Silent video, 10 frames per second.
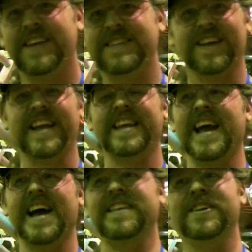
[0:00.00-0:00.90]
It's like,
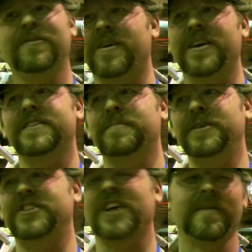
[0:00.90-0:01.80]
yeah, you don't want to
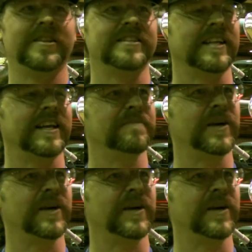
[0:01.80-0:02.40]
be shot with this thing.